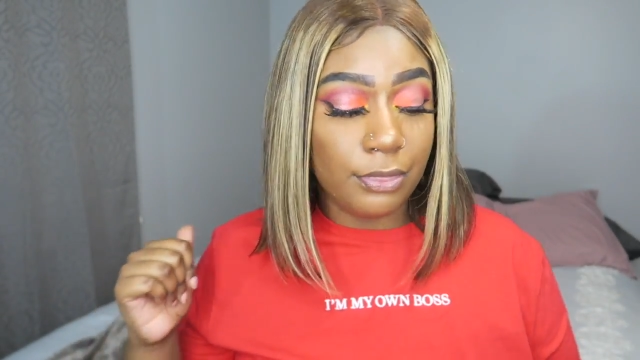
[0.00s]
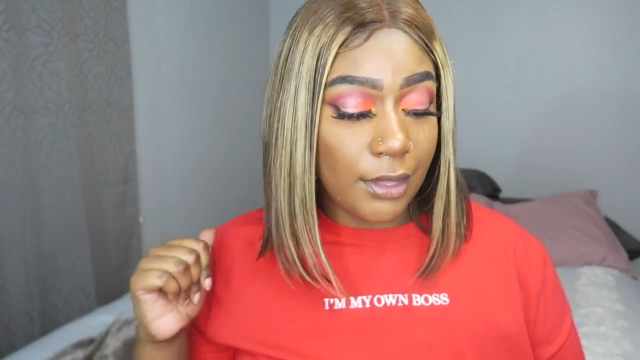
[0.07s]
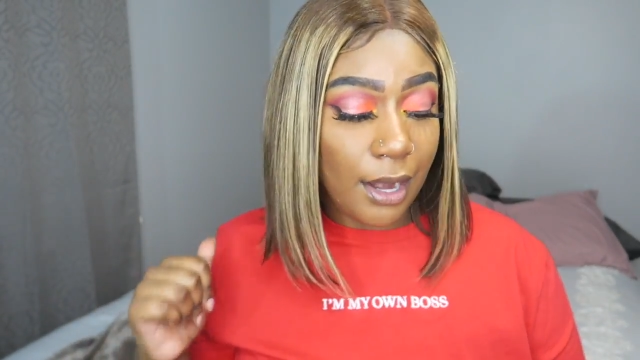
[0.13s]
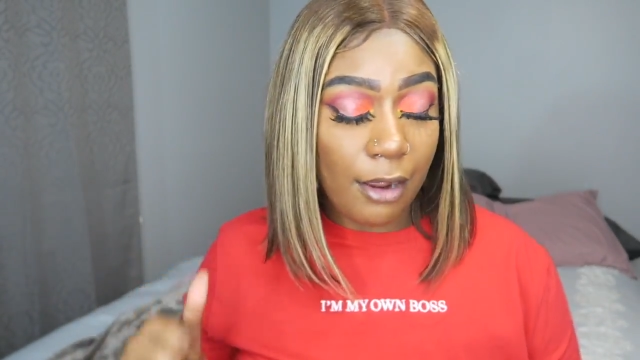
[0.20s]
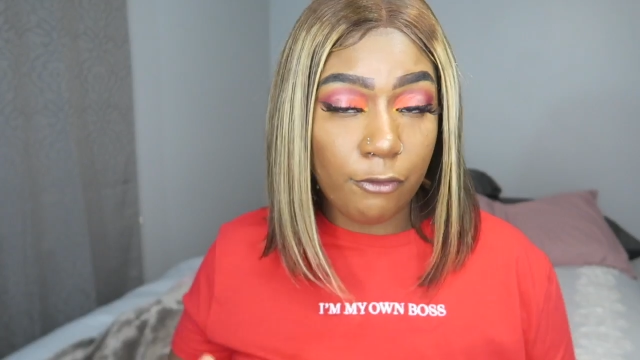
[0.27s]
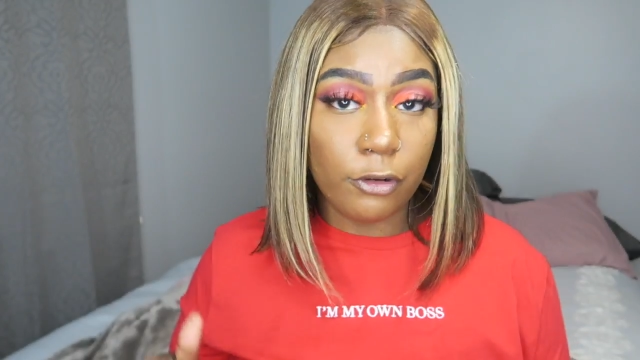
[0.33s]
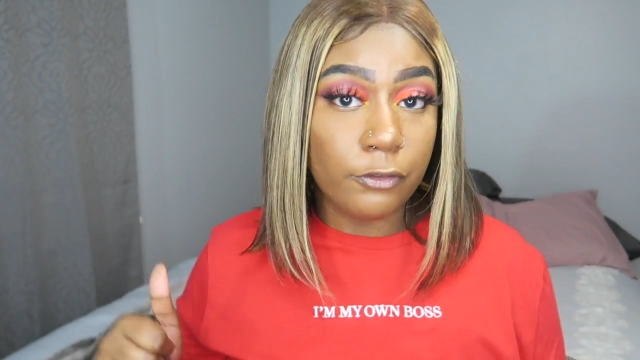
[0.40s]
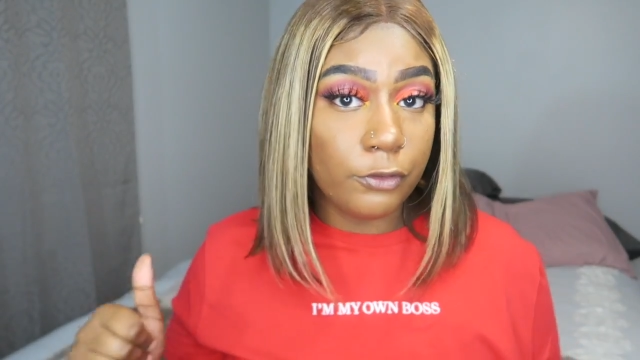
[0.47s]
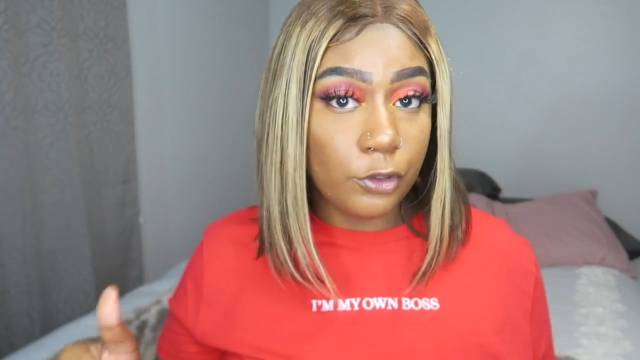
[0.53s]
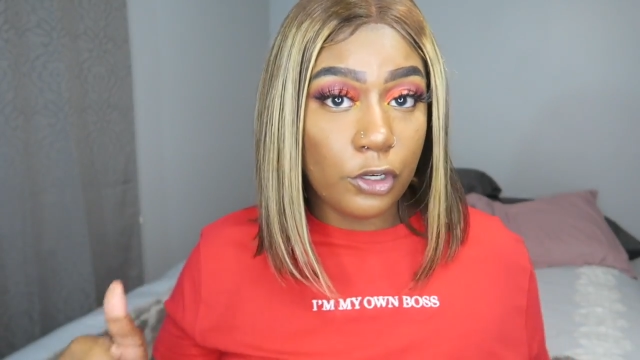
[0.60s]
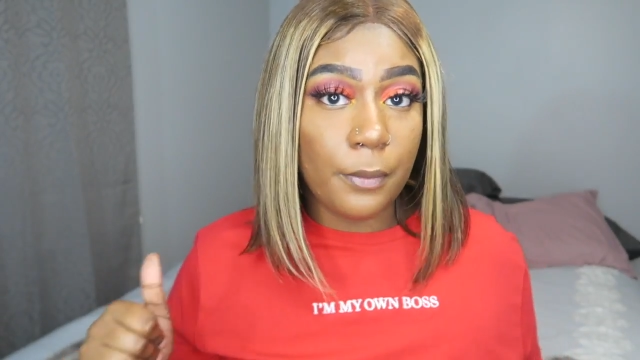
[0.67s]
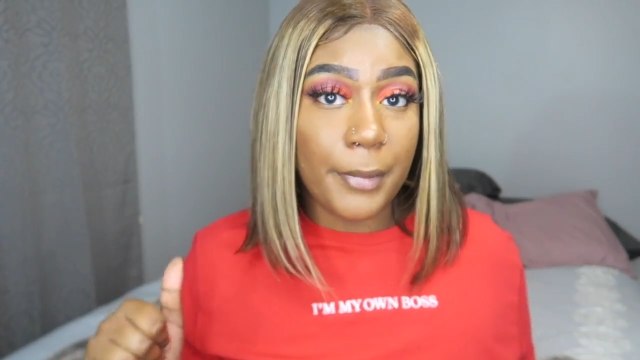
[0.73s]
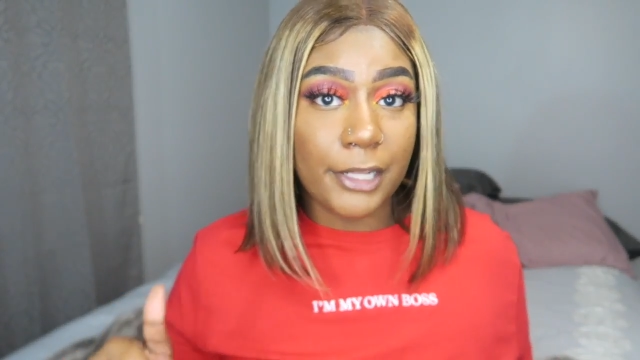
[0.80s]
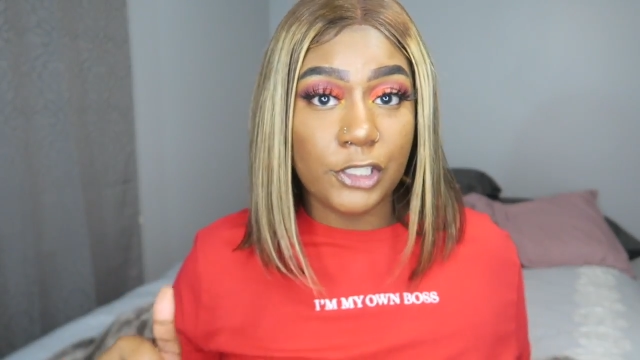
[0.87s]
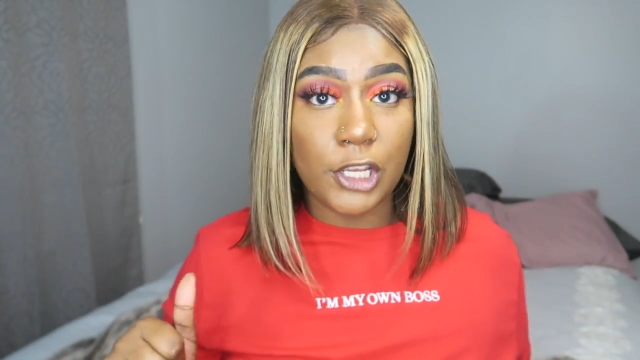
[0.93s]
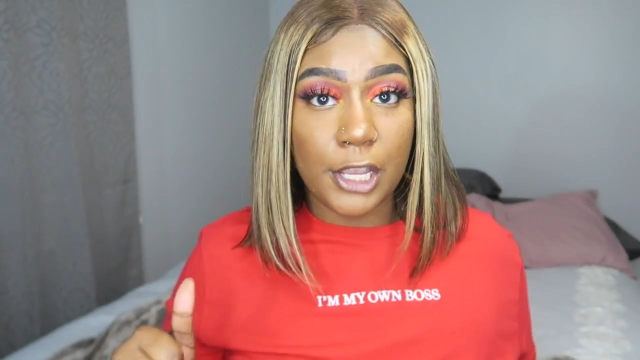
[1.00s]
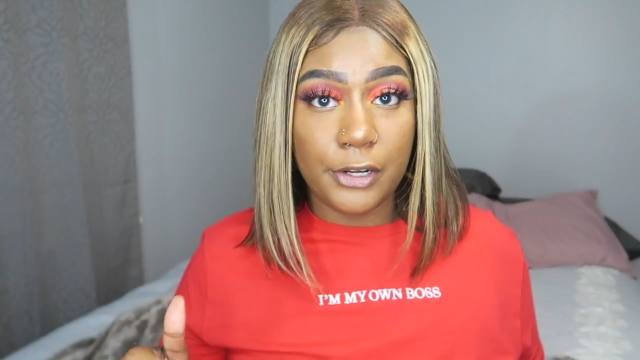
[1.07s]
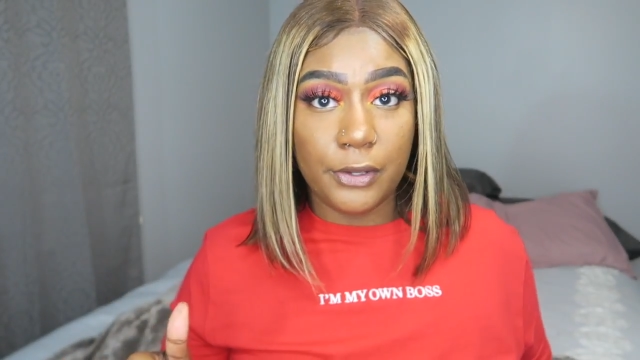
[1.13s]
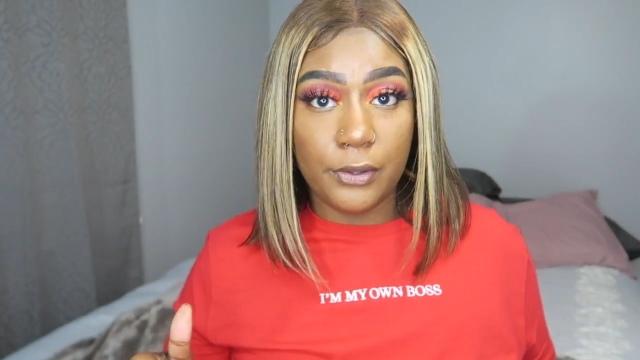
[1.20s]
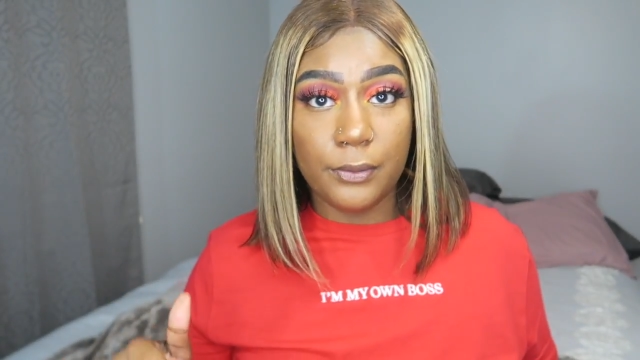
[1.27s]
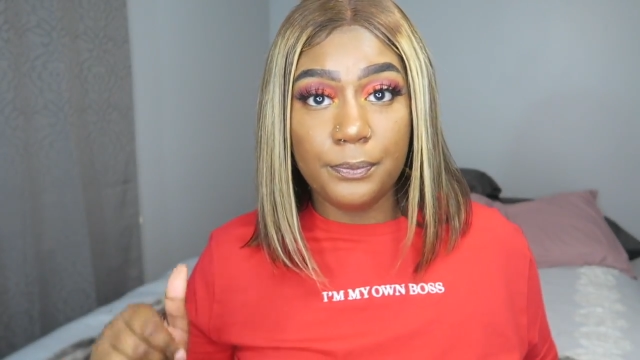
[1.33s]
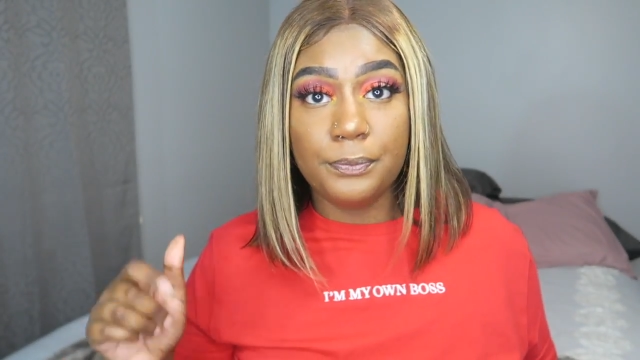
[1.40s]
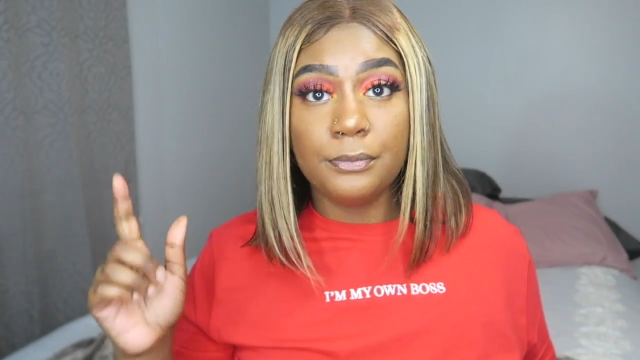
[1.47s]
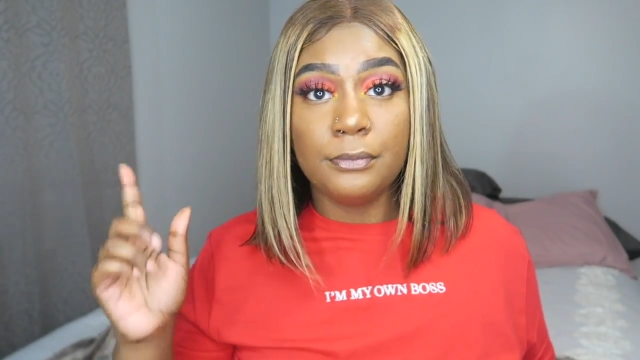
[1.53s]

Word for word: that I've reviewed on my channel,